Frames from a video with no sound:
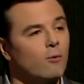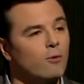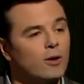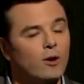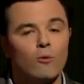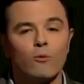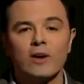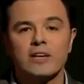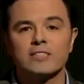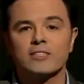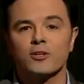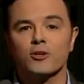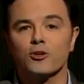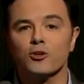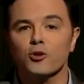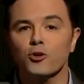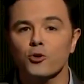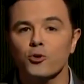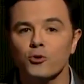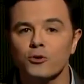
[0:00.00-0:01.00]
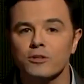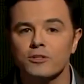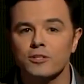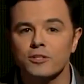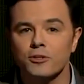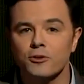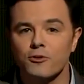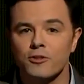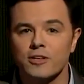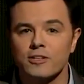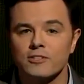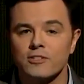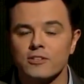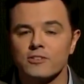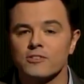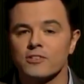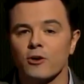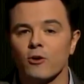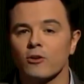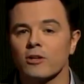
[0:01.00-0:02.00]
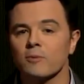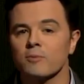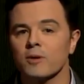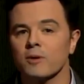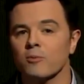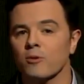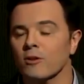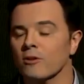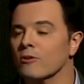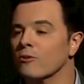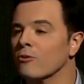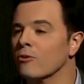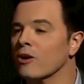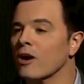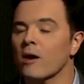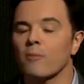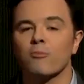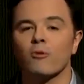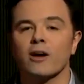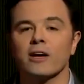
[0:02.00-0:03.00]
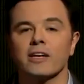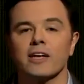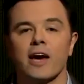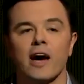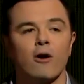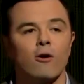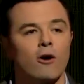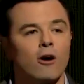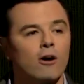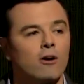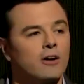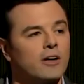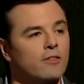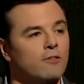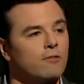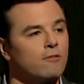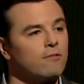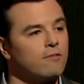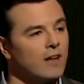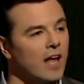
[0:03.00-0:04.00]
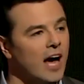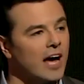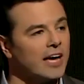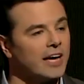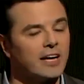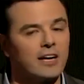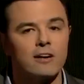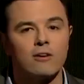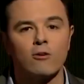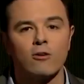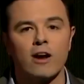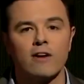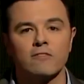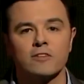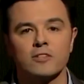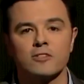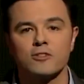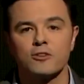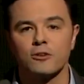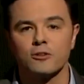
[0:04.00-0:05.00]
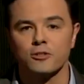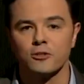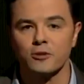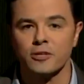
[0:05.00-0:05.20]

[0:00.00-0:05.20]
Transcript: a few of my thoughts and reactions to some of the key categories. We'll start off with Best Picture. Nine films are nominated